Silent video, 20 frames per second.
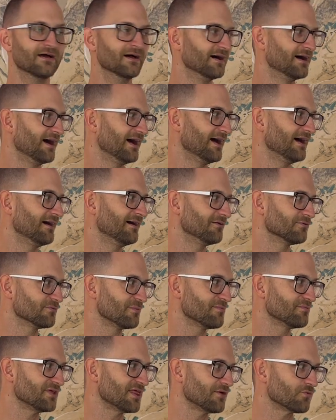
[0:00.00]

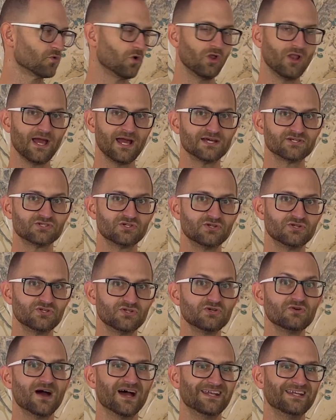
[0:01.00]
Remember that role I asked you to
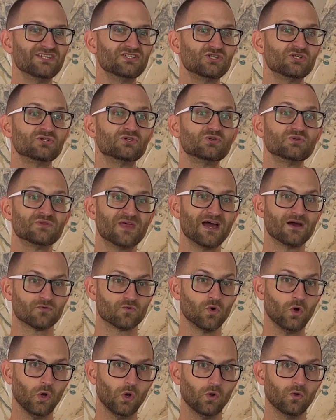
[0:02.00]
do? I need you to do that
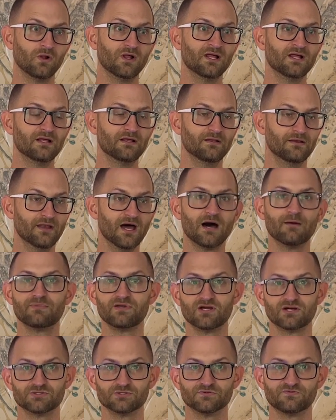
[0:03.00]
role, not be
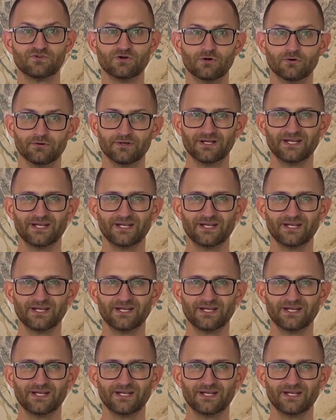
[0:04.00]
on your phone.